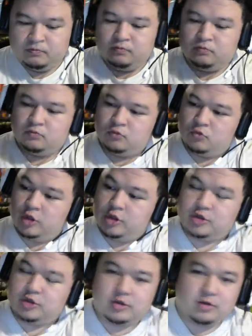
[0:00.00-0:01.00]

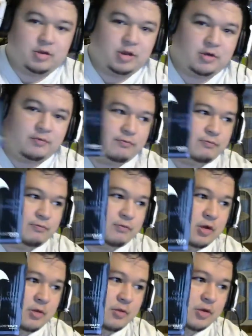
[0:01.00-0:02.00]
Which, I mean,
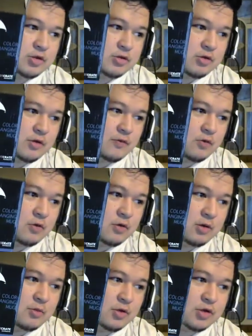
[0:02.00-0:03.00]
how much
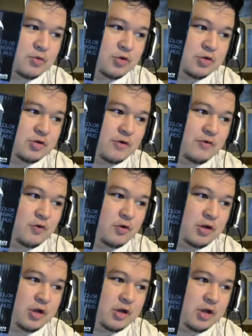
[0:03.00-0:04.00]
more straightforward
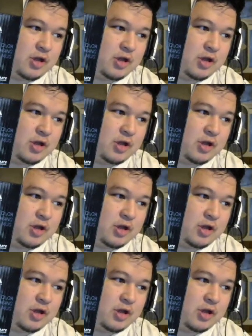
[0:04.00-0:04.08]
can you get